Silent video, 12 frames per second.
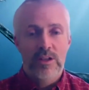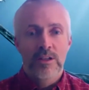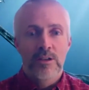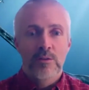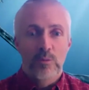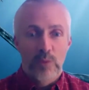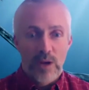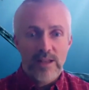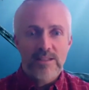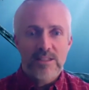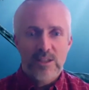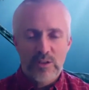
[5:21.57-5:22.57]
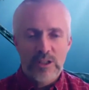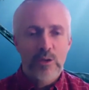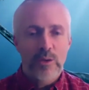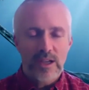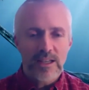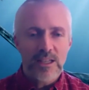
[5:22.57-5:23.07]
relatively
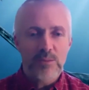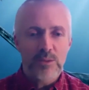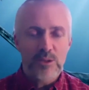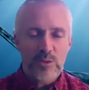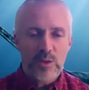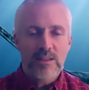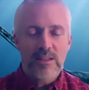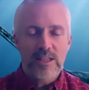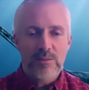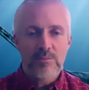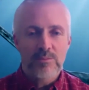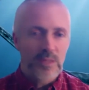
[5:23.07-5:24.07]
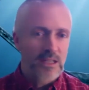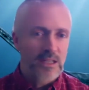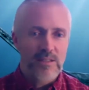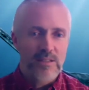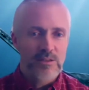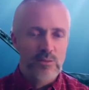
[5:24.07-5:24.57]
quickly between them,
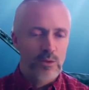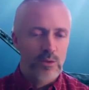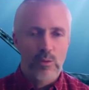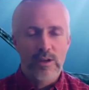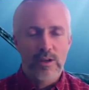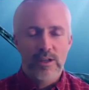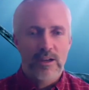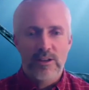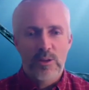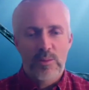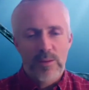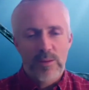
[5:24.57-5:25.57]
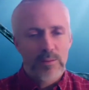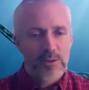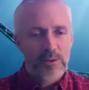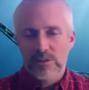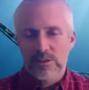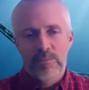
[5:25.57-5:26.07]
because we're working on the
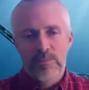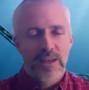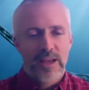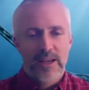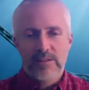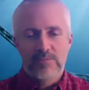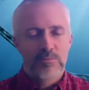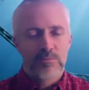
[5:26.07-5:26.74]
papers and